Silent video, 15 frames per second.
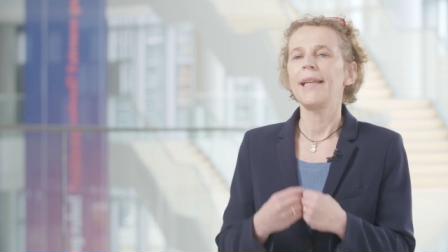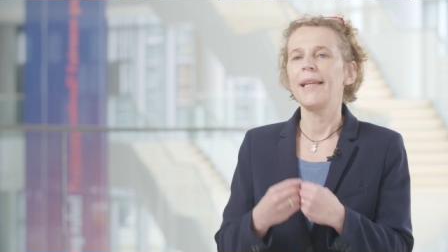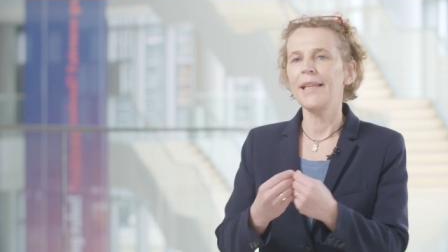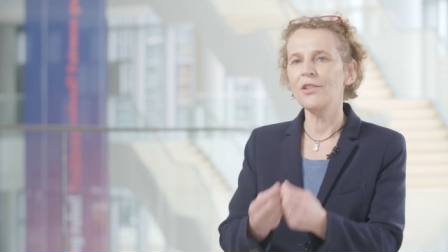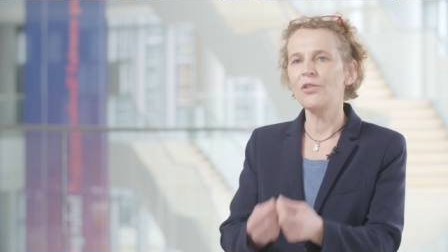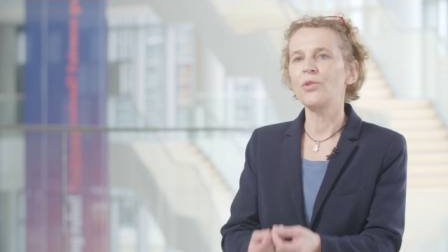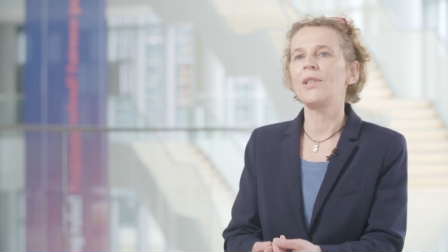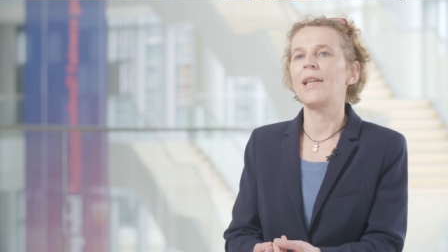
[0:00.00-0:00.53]

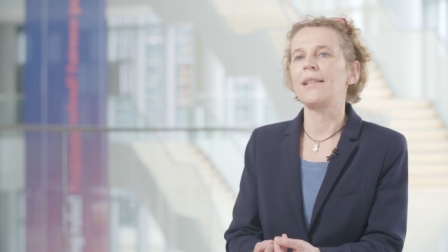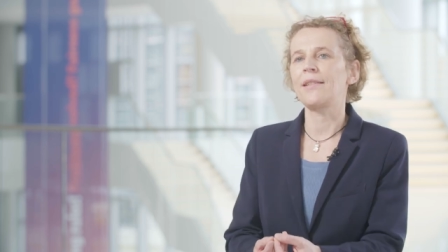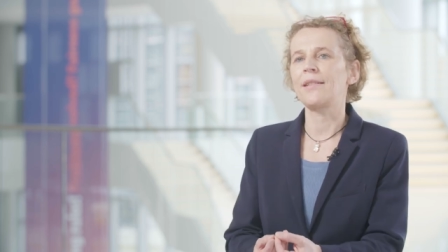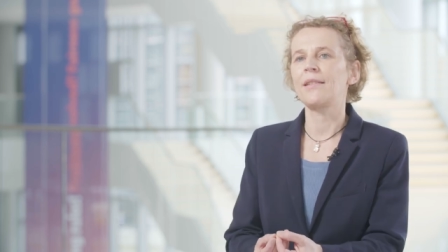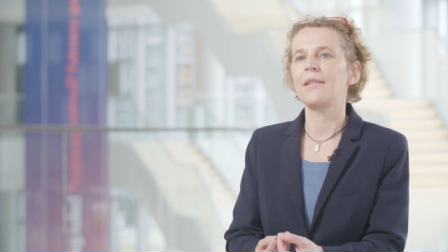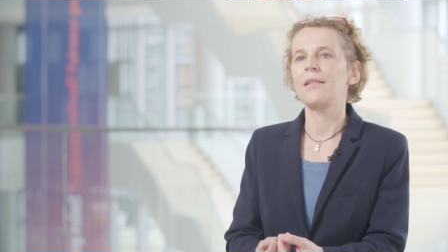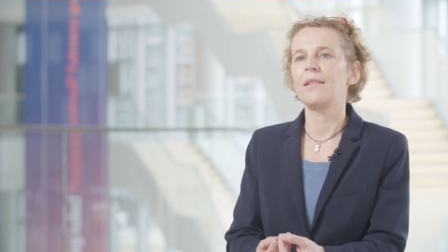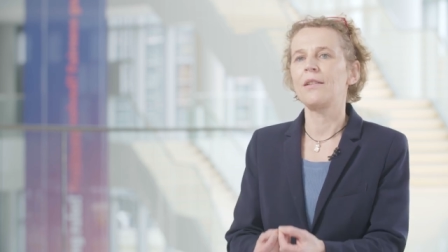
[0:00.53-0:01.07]
into
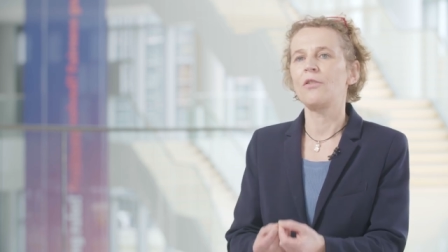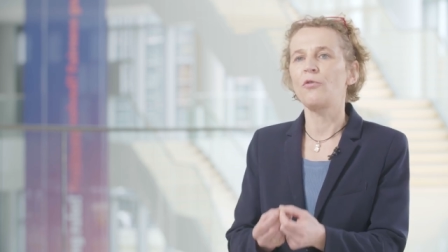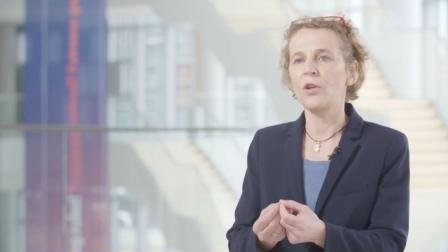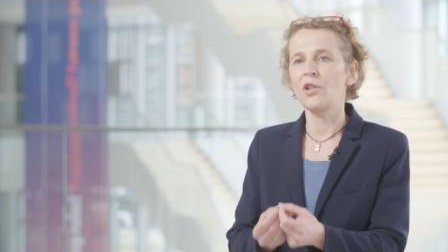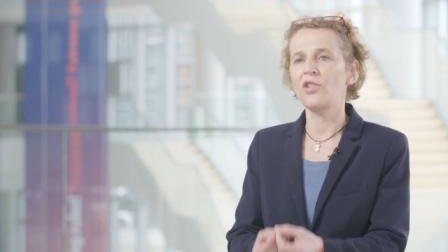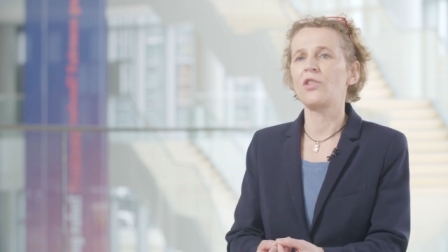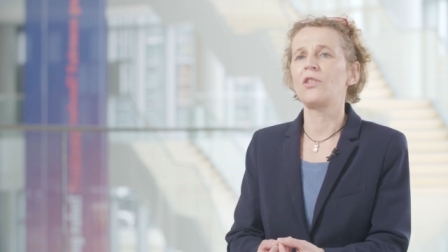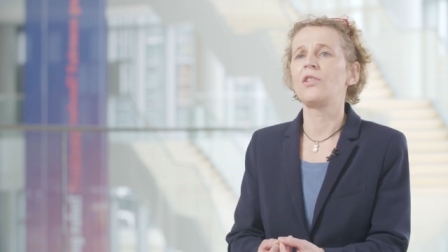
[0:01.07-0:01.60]
that
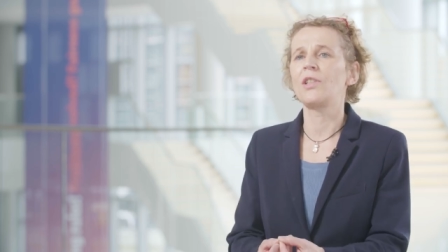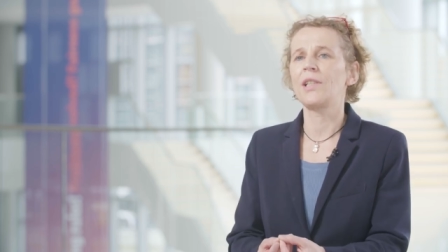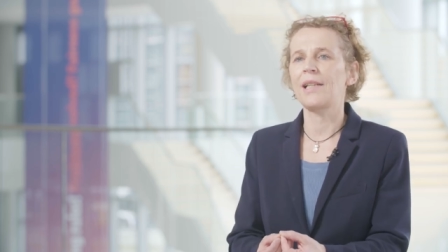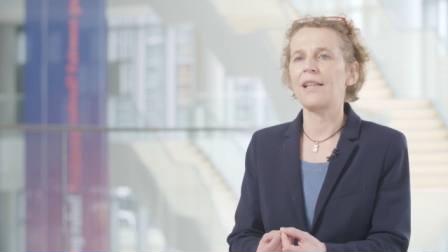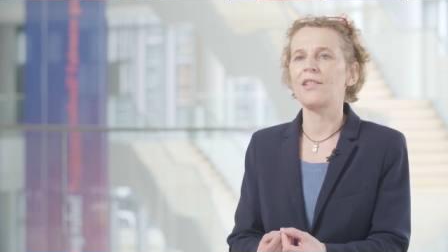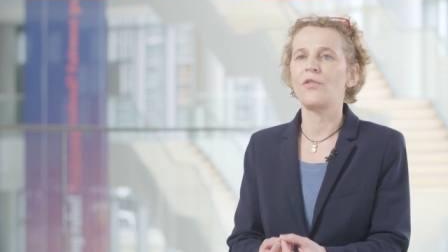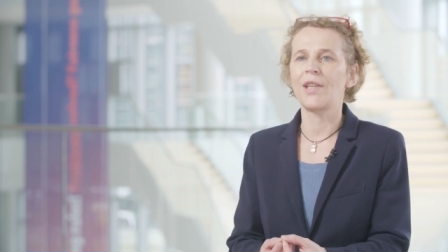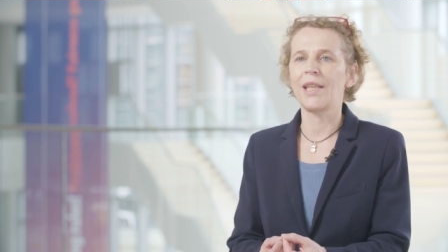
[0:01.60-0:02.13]
function
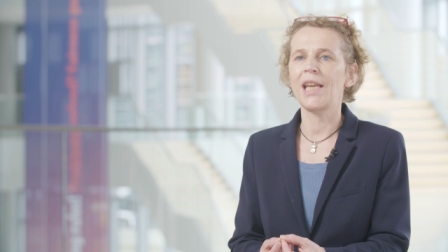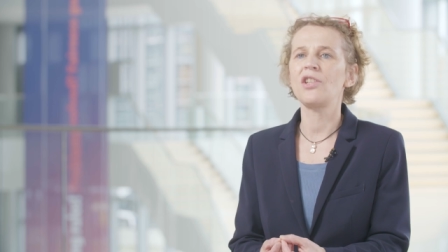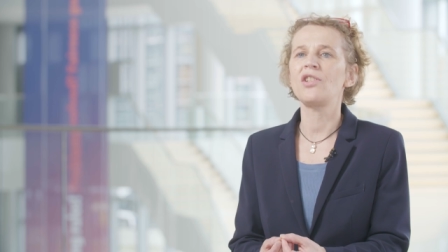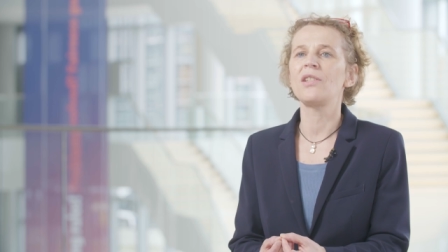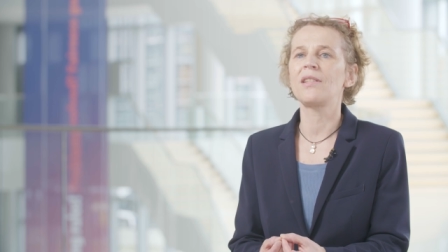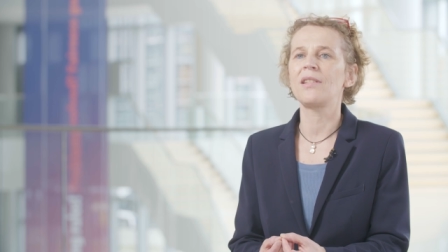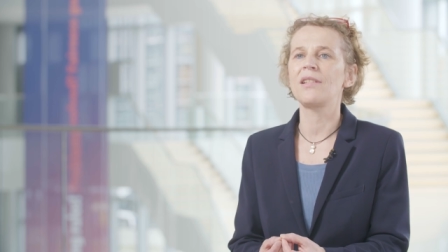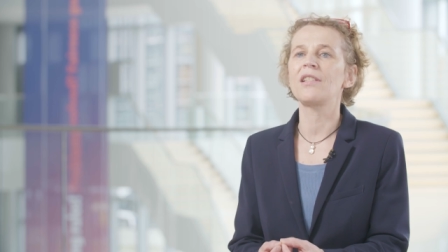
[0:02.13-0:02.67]

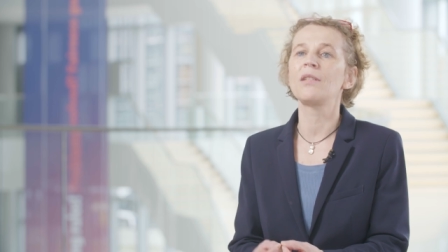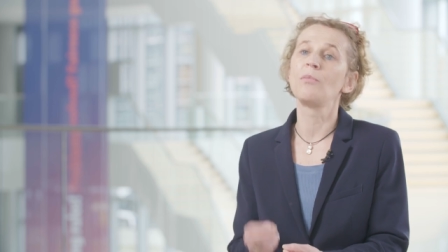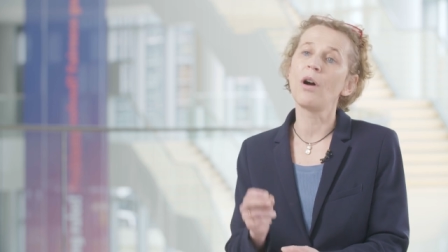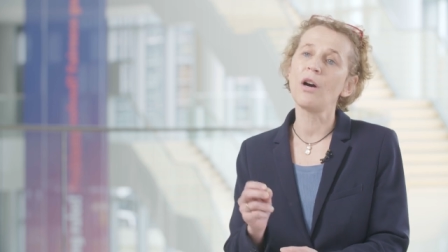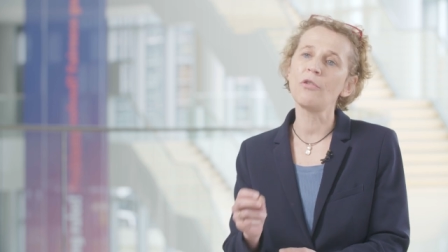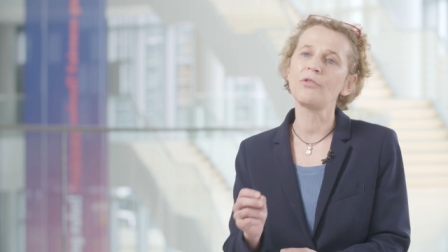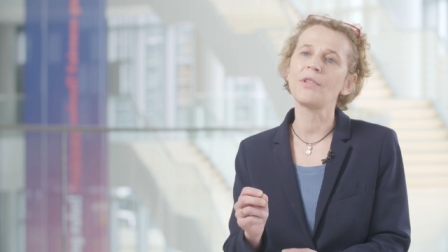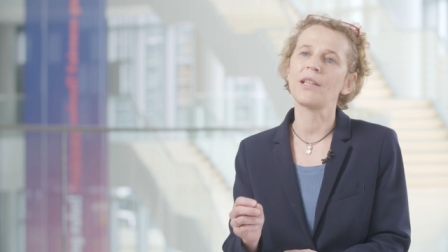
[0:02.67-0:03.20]
classification system
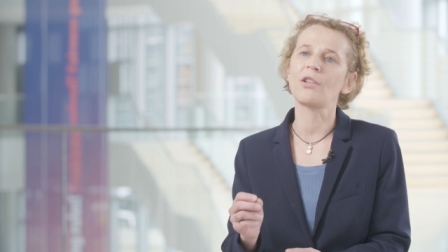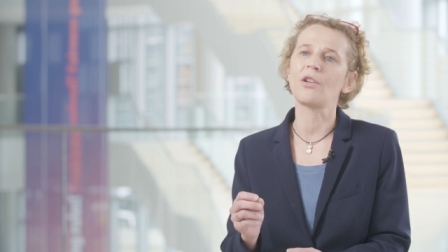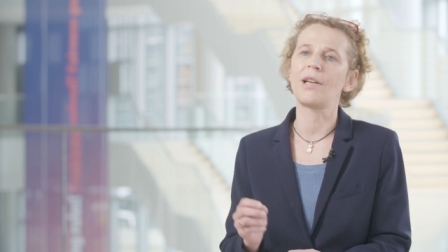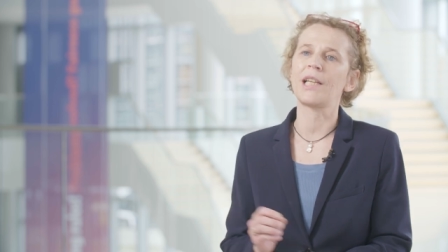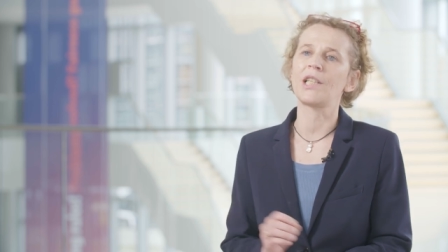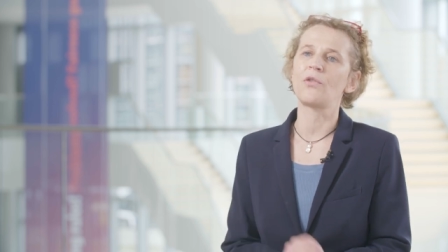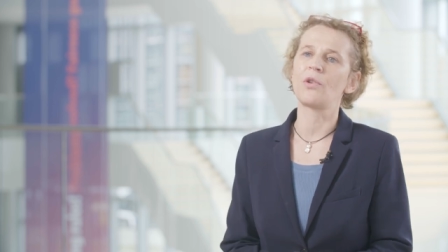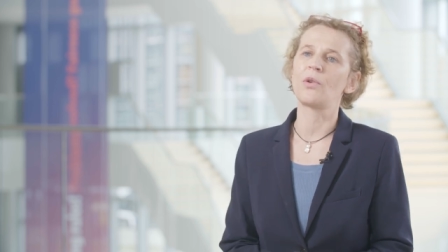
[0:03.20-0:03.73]
of that
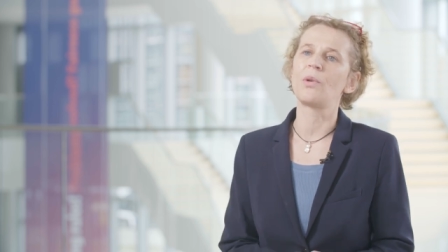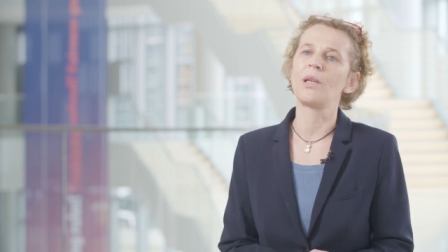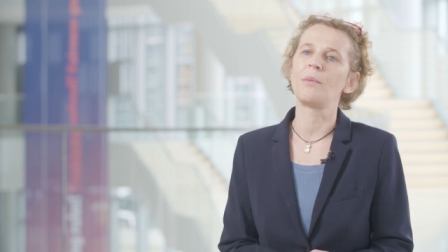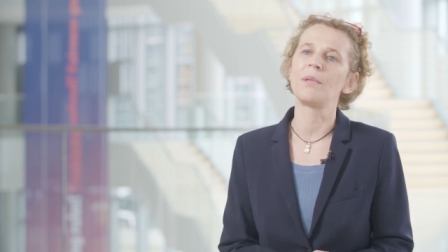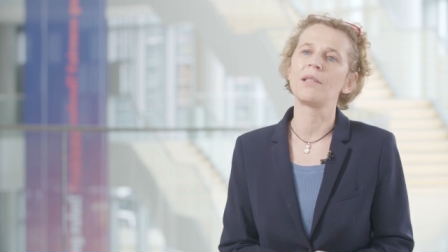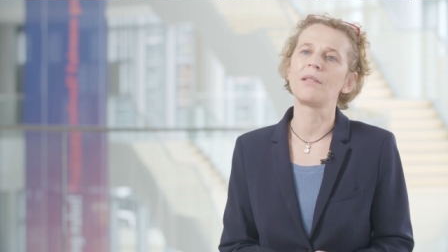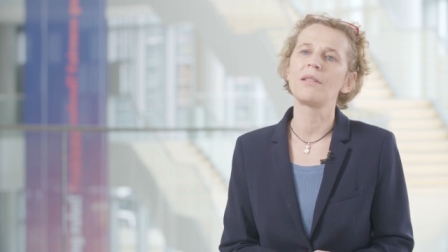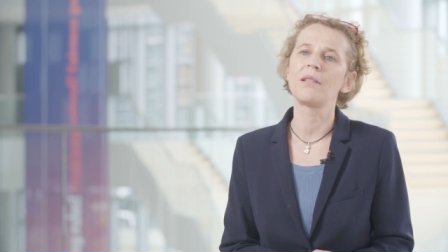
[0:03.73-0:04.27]
collective
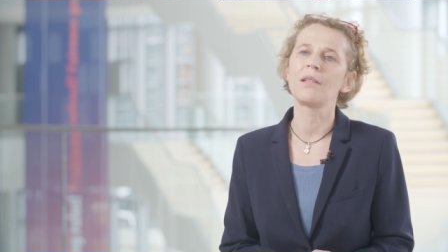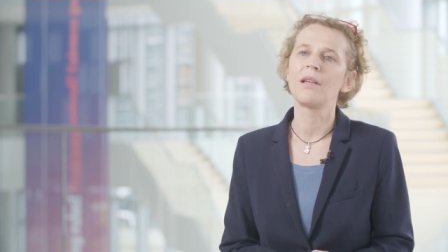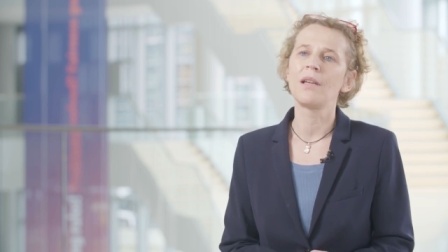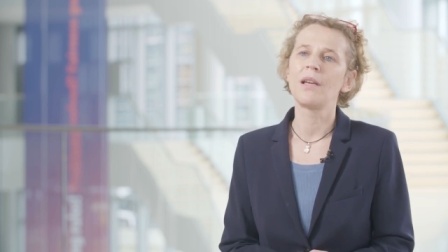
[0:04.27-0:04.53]
agreement.